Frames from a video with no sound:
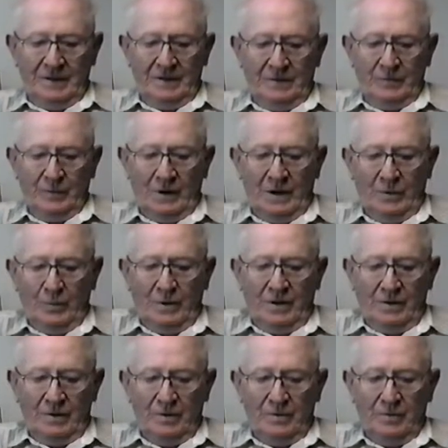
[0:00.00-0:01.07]
while we
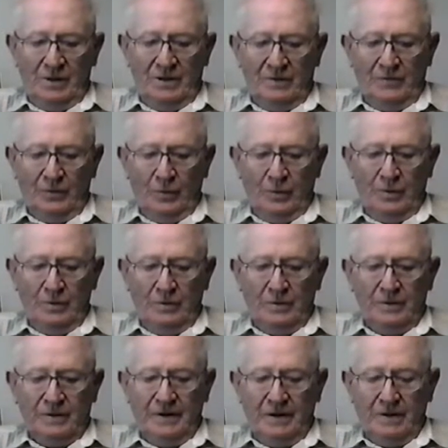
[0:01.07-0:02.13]
are in Fort
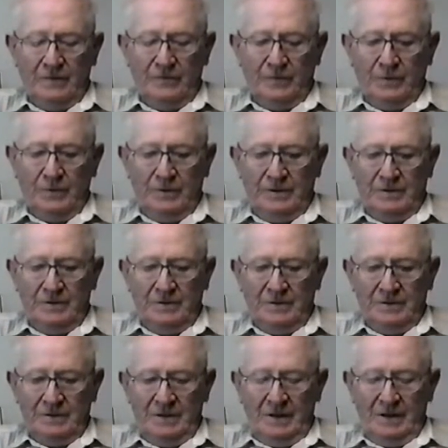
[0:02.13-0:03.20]
Ord, California,
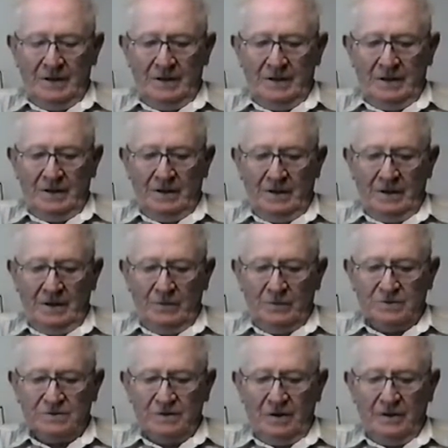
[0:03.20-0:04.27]
I
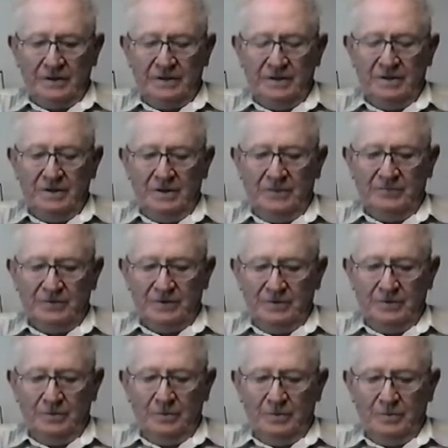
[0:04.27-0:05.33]
was lucky enough to
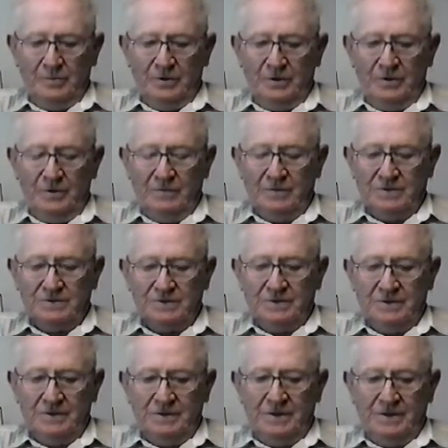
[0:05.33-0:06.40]
go on maneuvers in
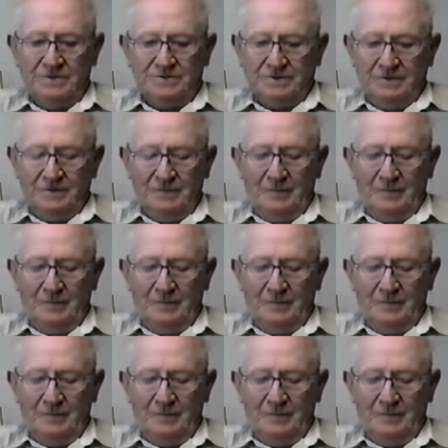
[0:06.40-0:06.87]
the desert